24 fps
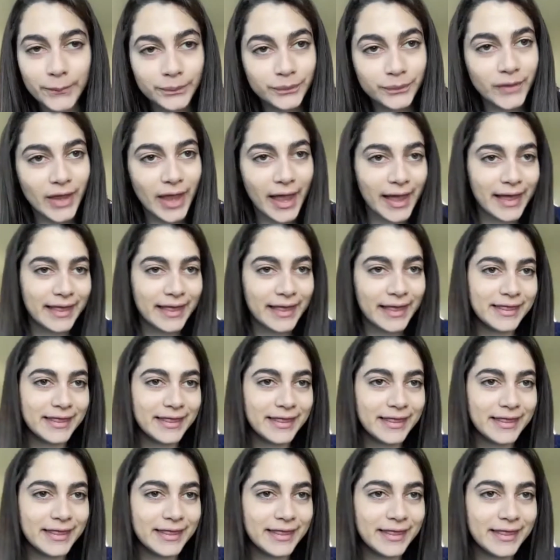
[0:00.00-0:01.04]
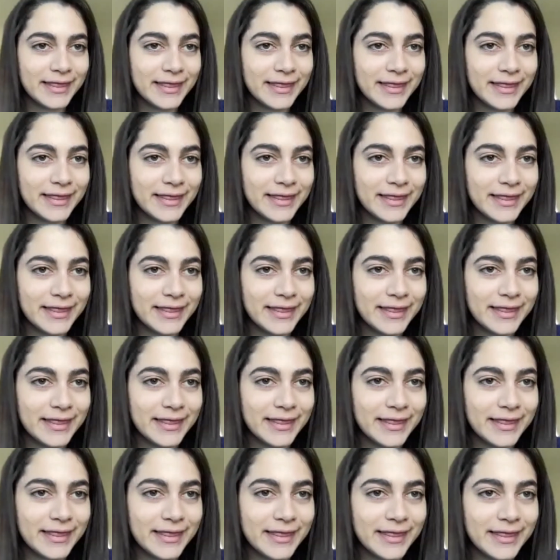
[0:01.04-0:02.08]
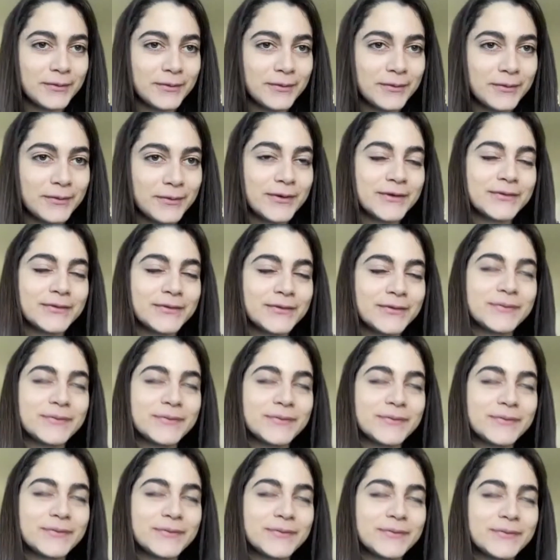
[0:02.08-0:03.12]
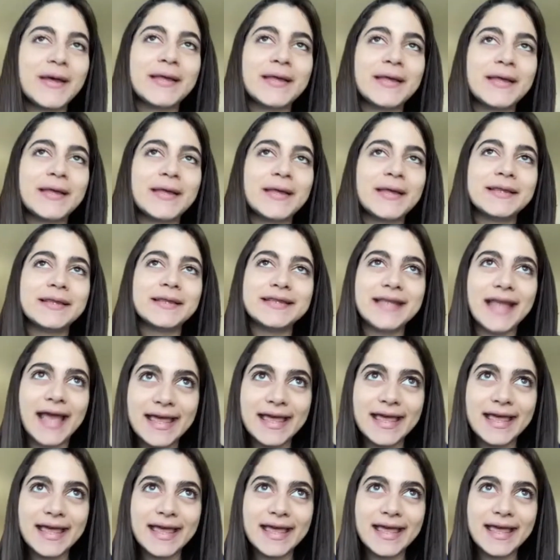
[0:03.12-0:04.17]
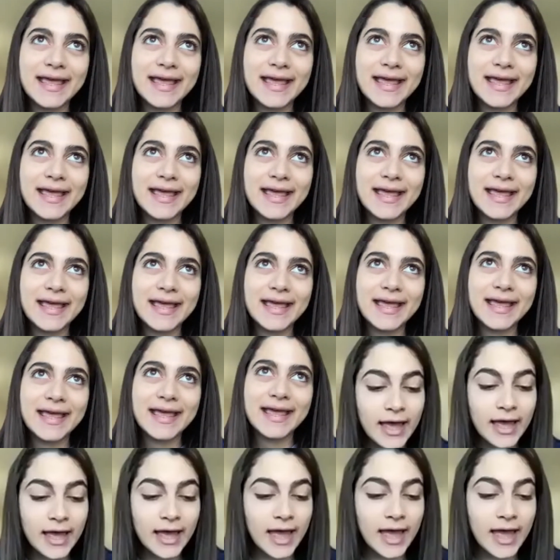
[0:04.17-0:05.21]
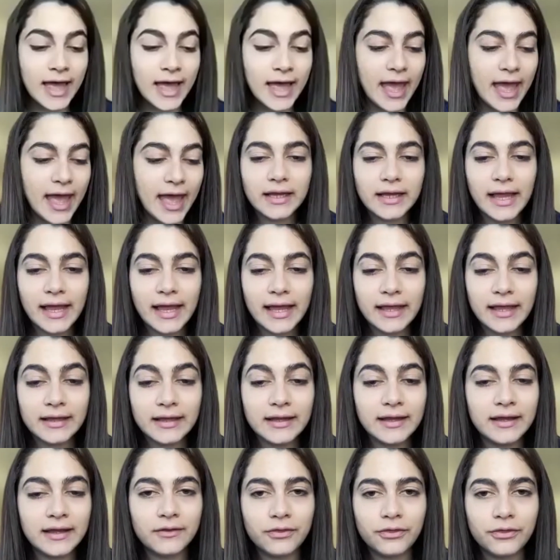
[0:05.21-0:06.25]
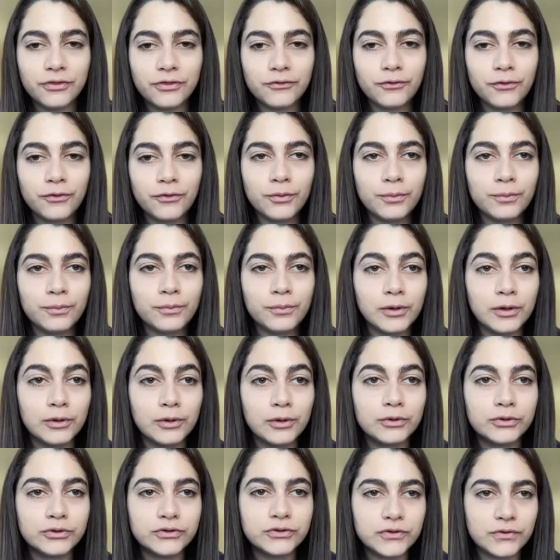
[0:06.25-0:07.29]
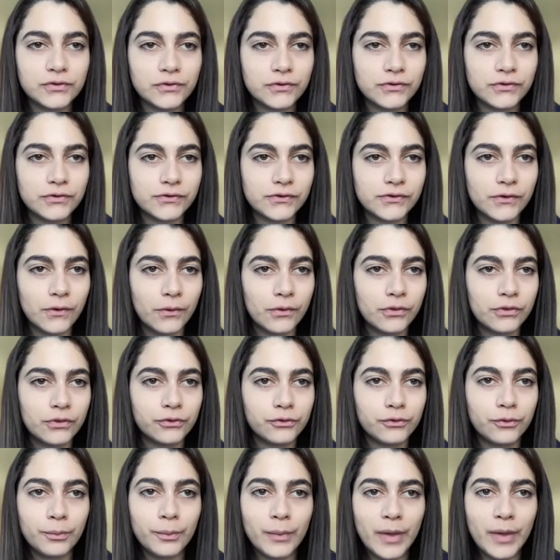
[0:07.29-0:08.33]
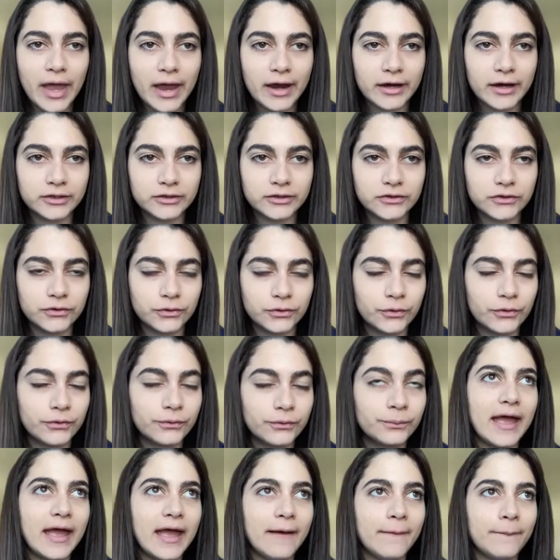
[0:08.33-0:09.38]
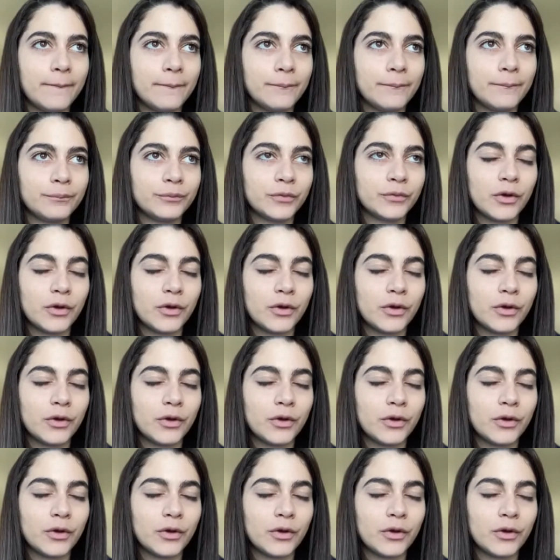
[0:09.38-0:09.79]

So there was one that I was the HABCOM leader of SSVA, and we're communicating through Bluetooth, so through Bluetooth.